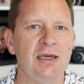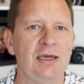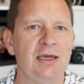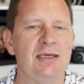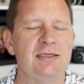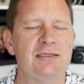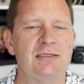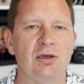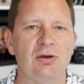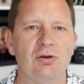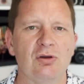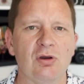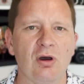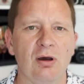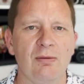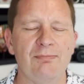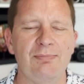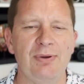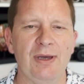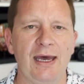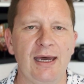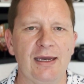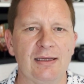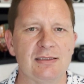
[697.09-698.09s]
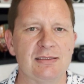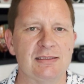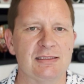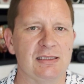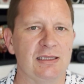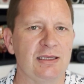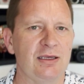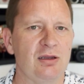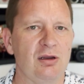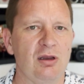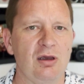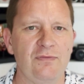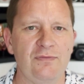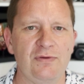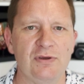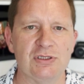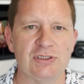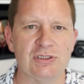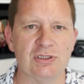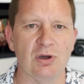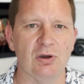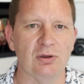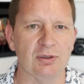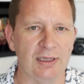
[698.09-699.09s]
It's so compact, sling it over your
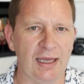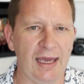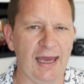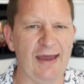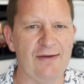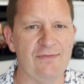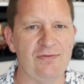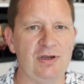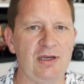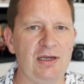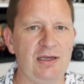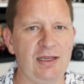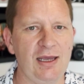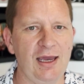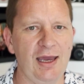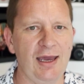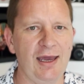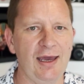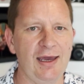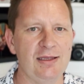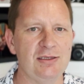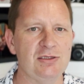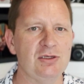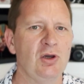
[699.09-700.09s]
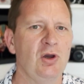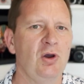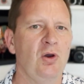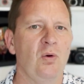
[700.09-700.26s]
shoulder, have it in your hand,